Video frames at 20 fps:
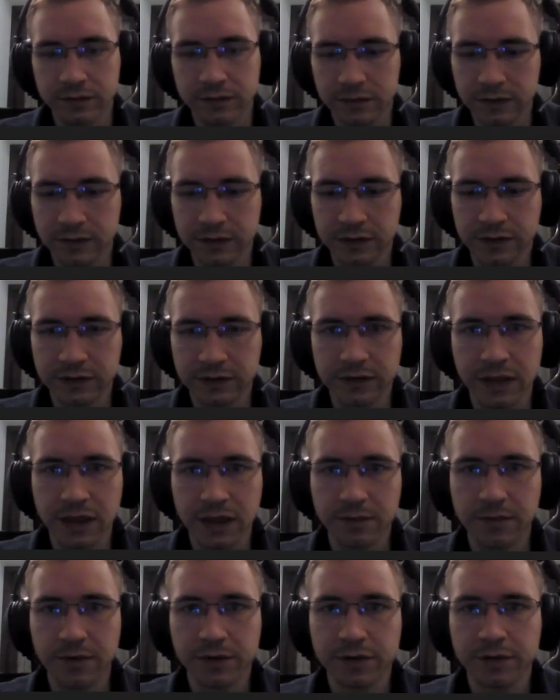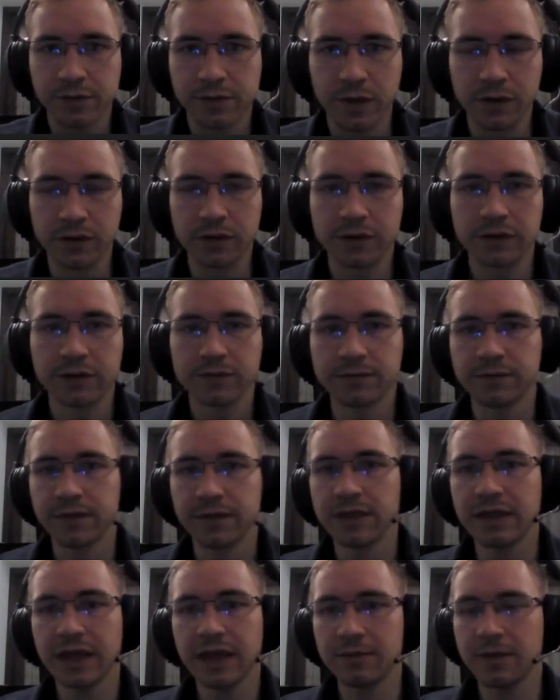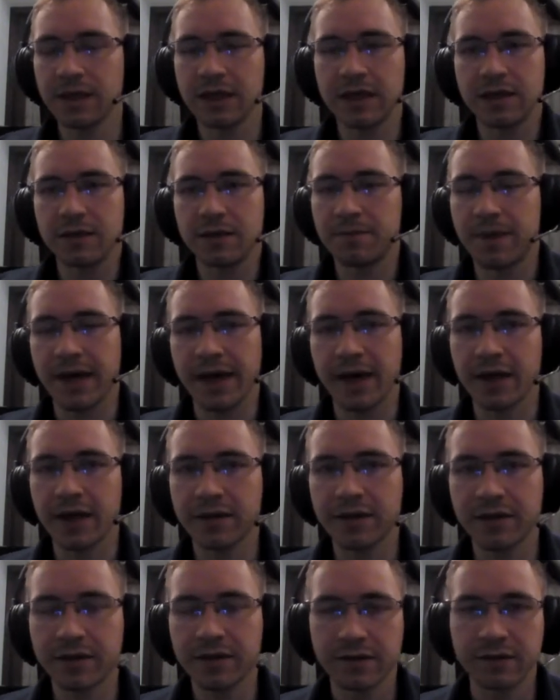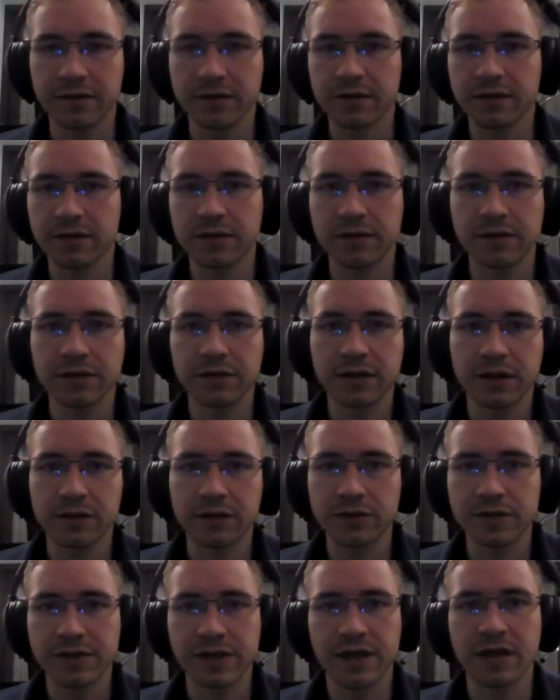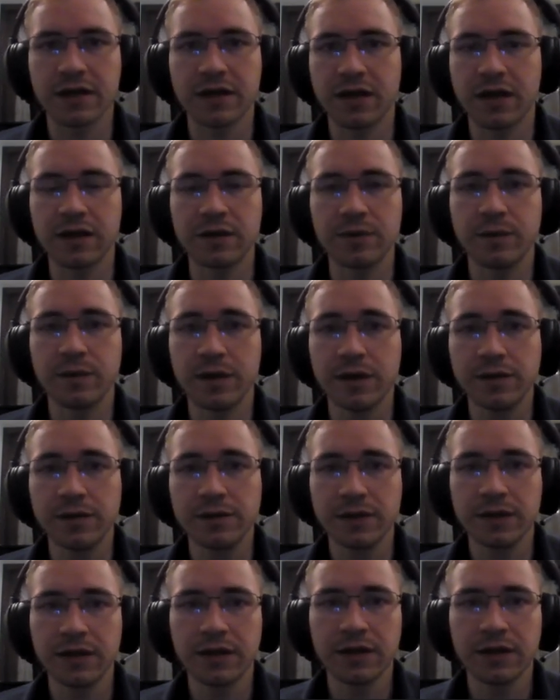sandbox wallet. It can be any path. It can reside anywhere.